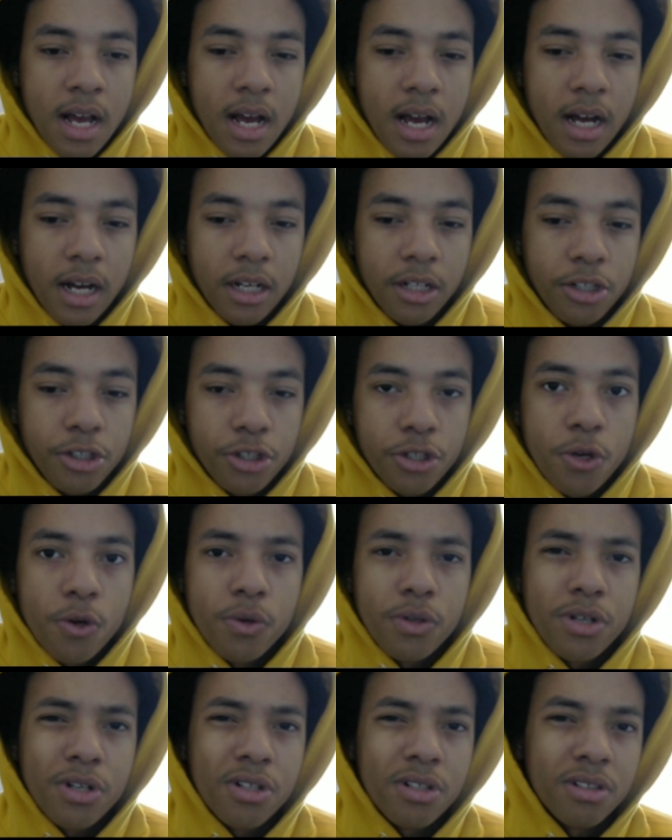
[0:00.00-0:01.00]
a
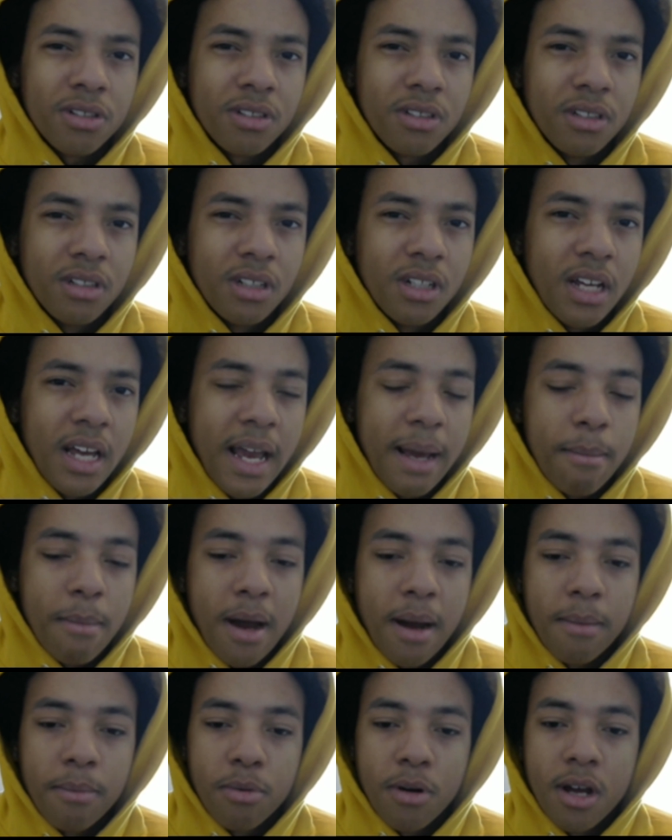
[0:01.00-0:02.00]
junior and
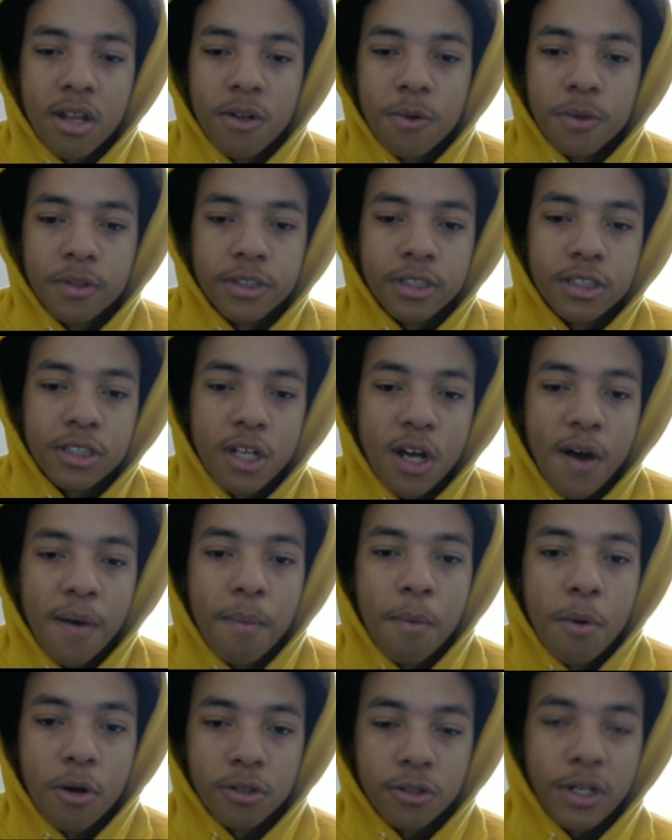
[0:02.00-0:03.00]
my brother was a
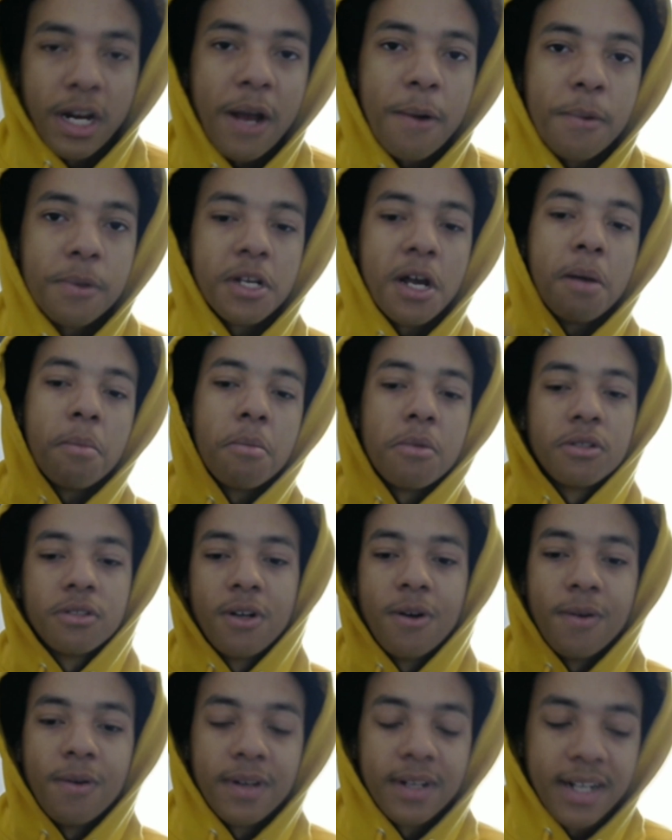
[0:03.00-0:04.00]
sophomore. So they was almost
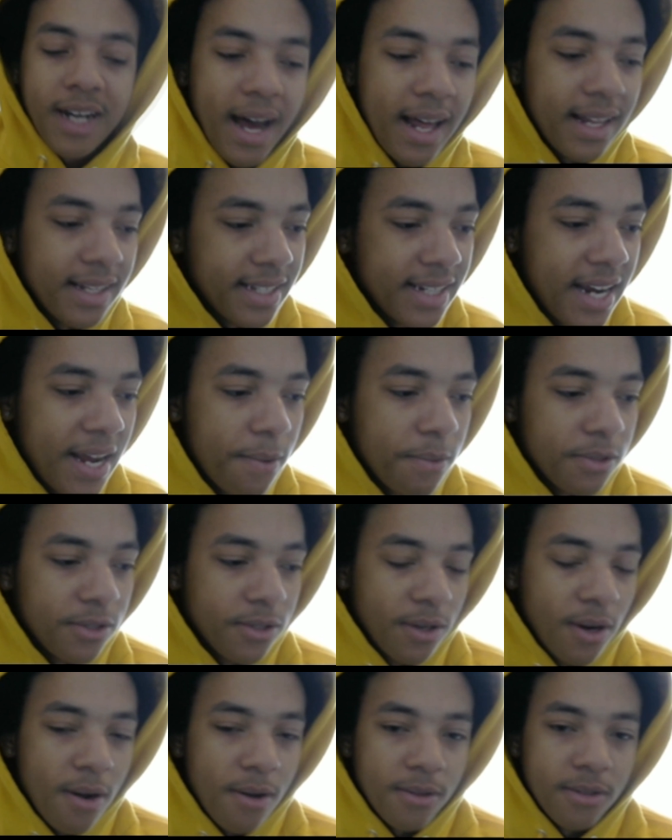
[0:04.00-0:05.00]
going to college and they was
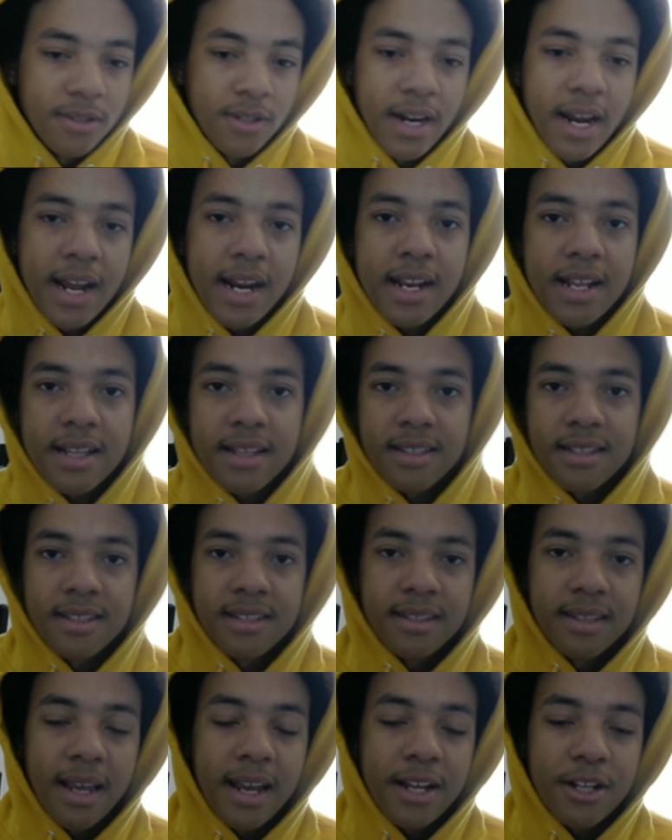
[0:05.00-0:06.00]
grown. So they didn't
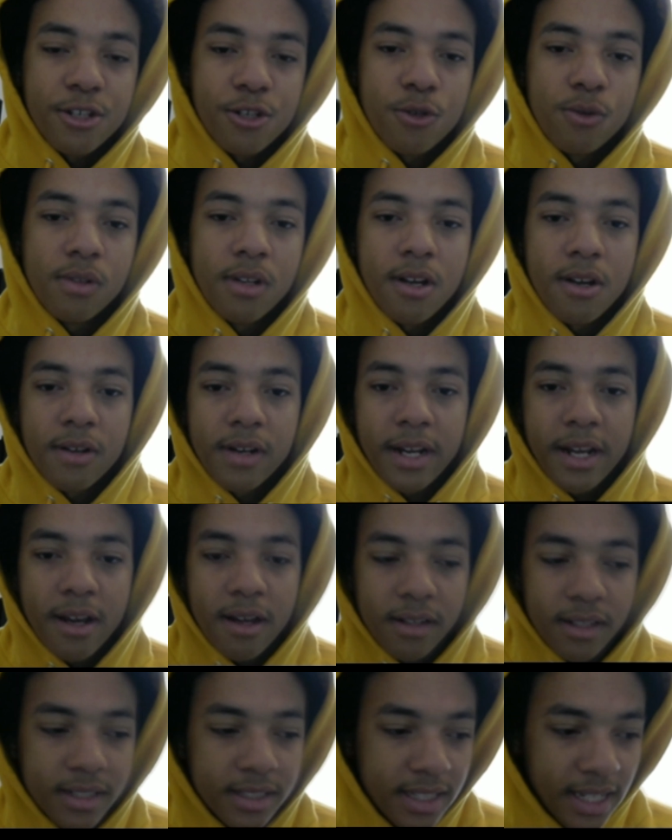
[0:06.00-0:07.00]
stay too long. They
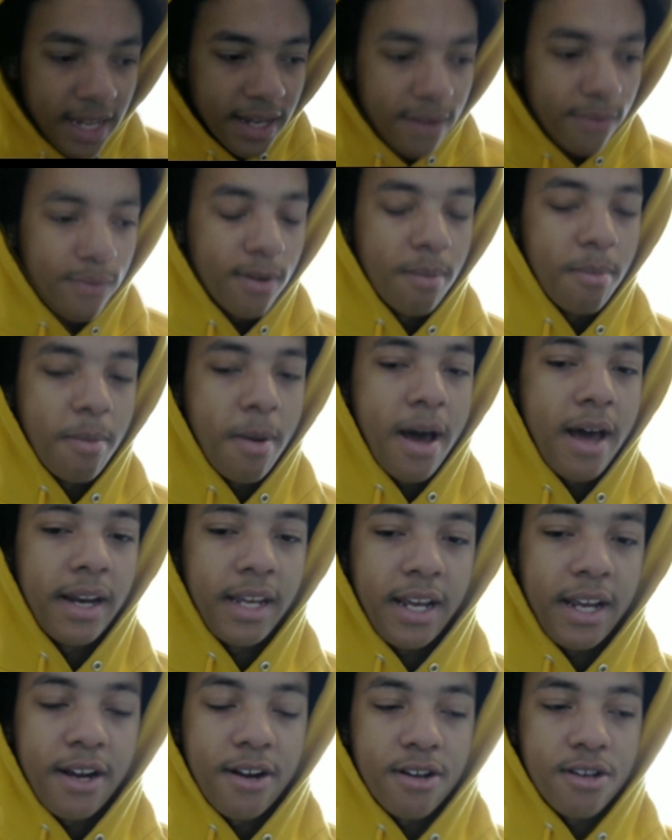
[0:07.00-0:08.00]
only stayed for about a
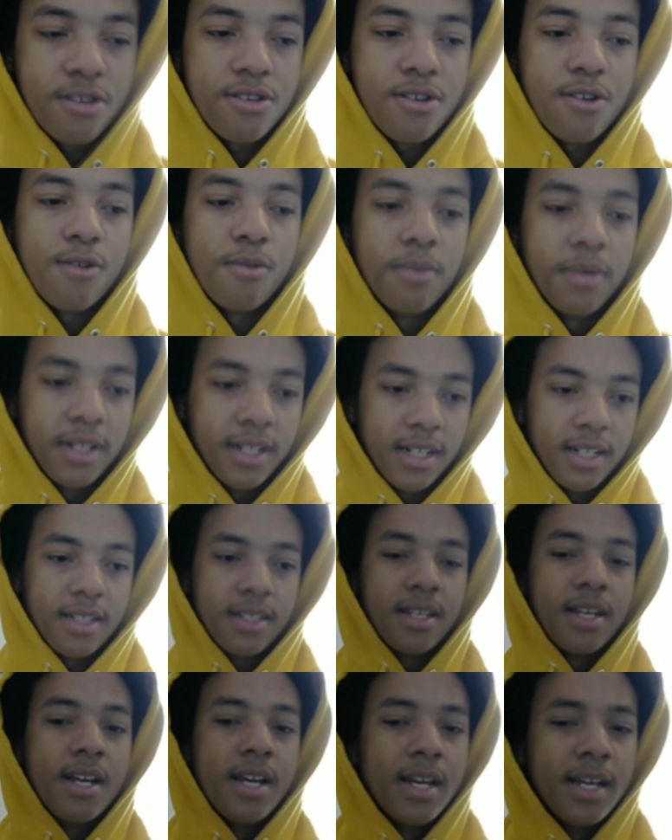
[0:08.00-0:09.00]
year or so
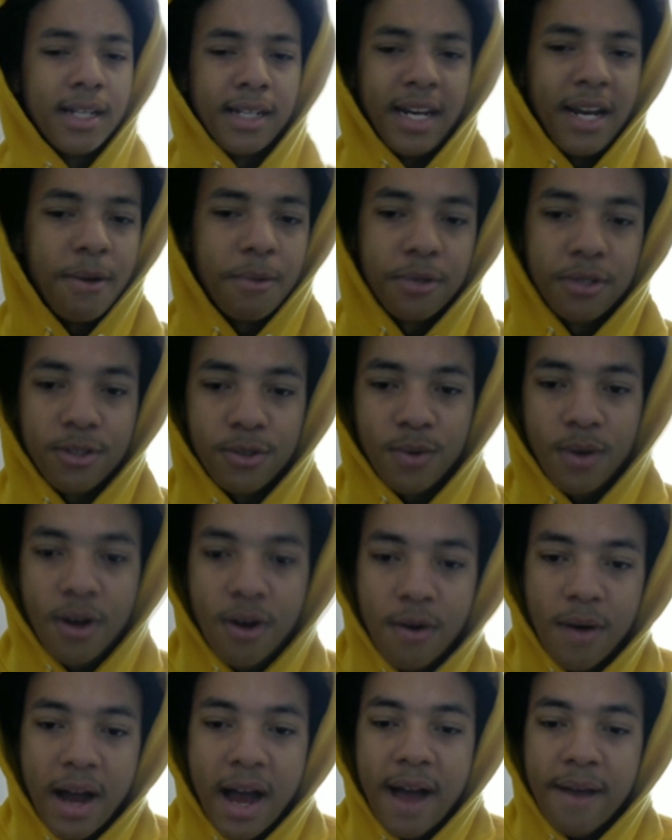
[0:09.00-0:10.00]
because they was too old,
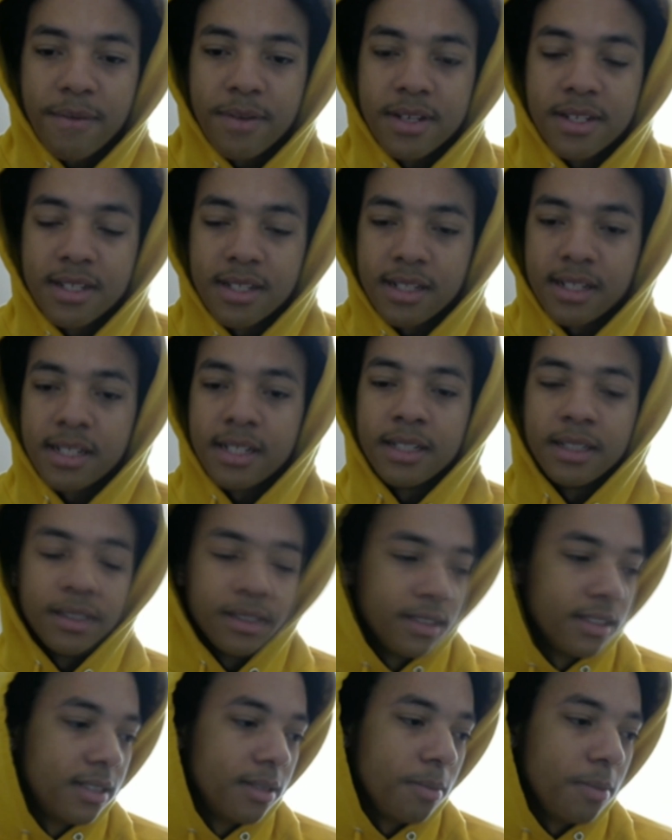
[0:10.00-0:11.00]
obviously,
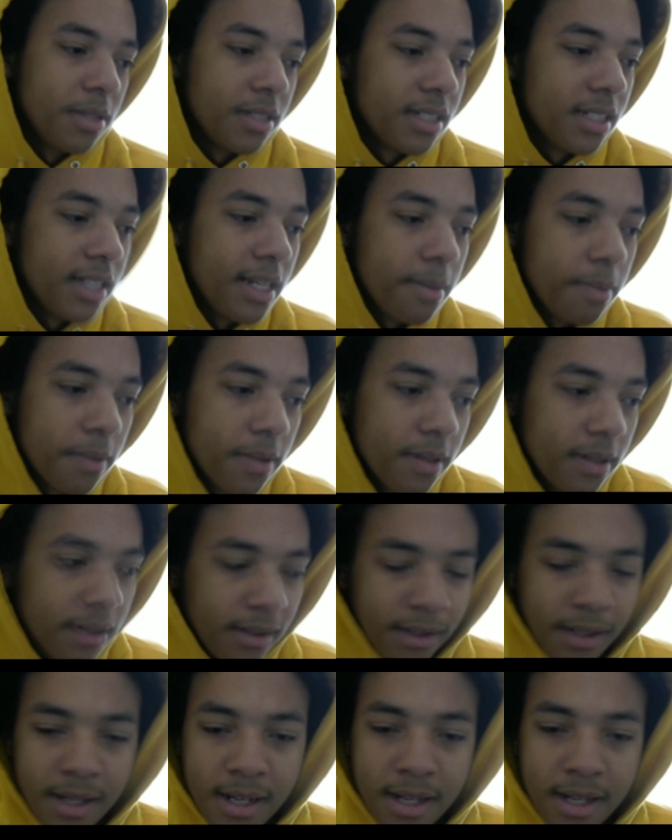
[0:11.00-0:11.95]
to be sleeping,